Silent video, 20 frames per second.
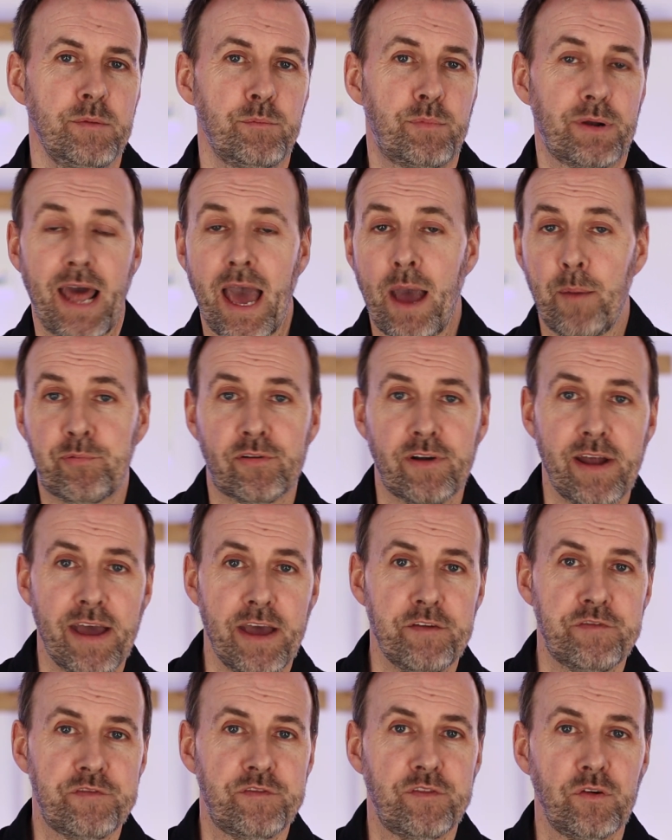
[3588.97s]
But our
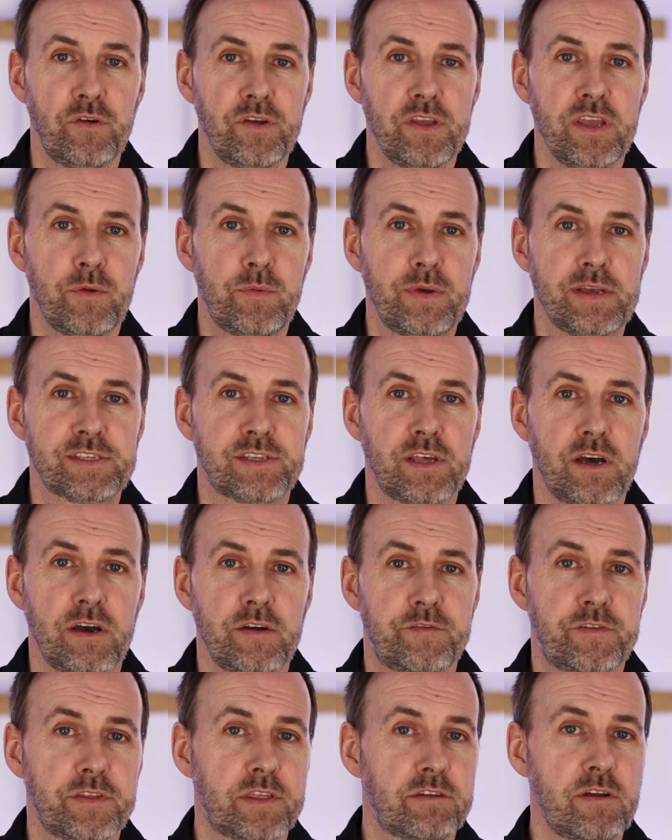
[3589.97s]
prayer for you is
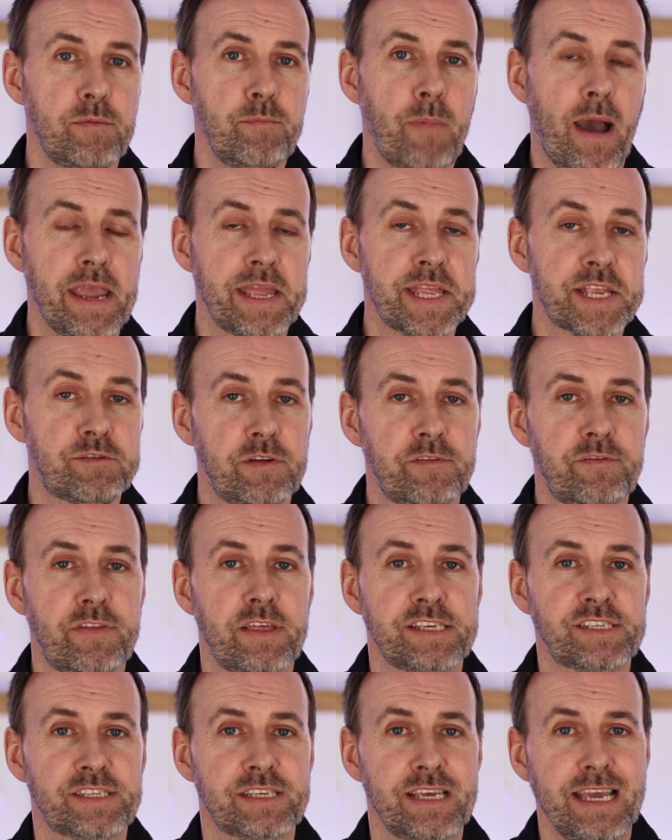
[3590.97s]
that for the remainder of
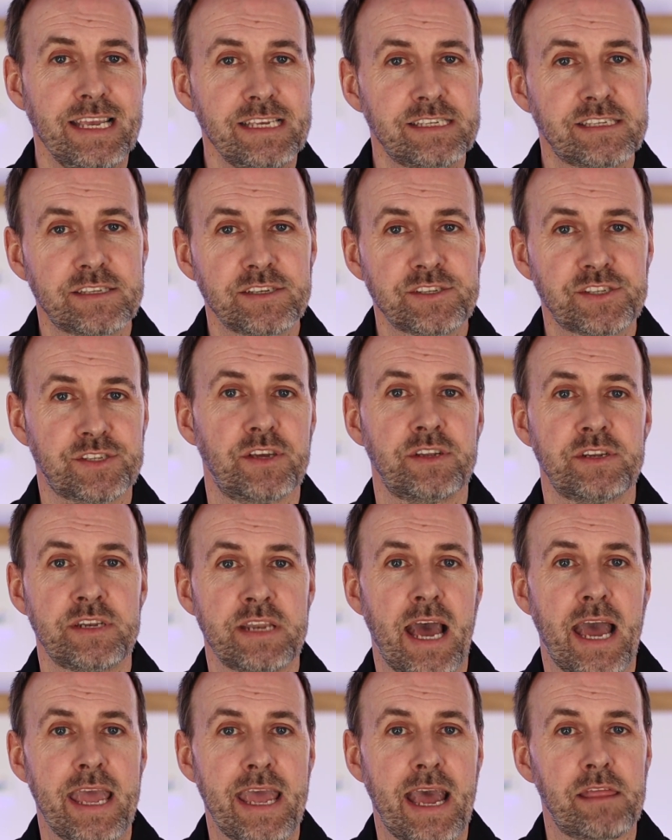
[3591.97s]
this Easter
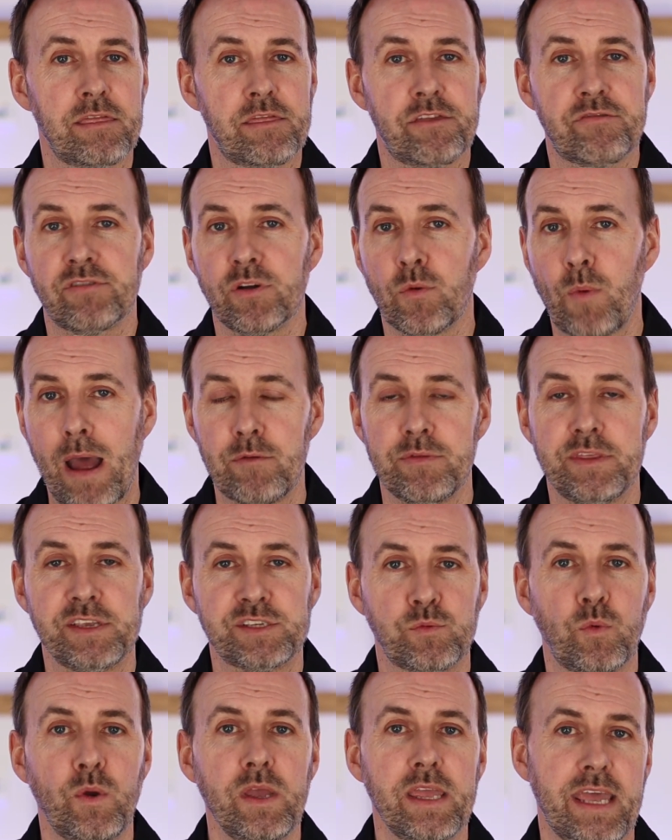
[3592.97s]
Sunday and throughout
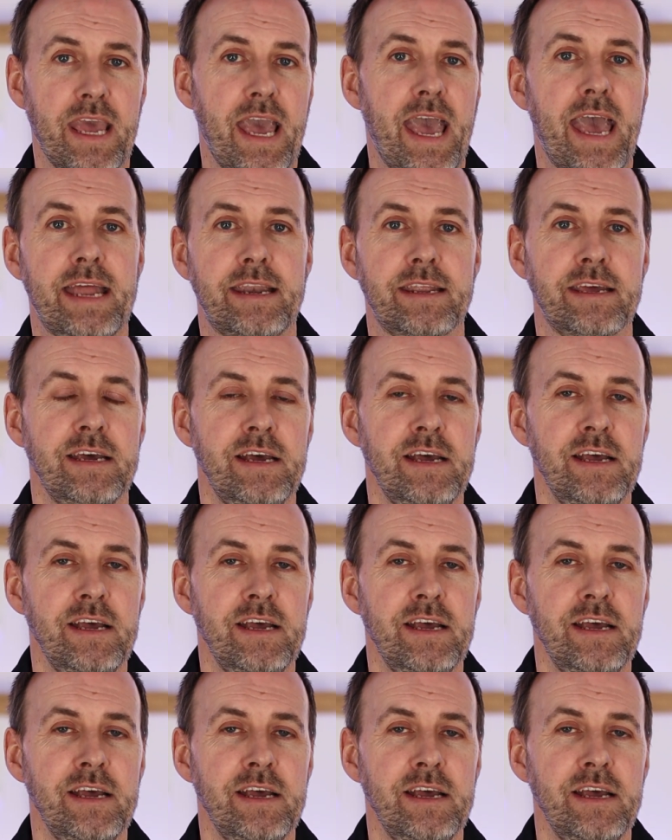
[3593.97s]
this week ahead,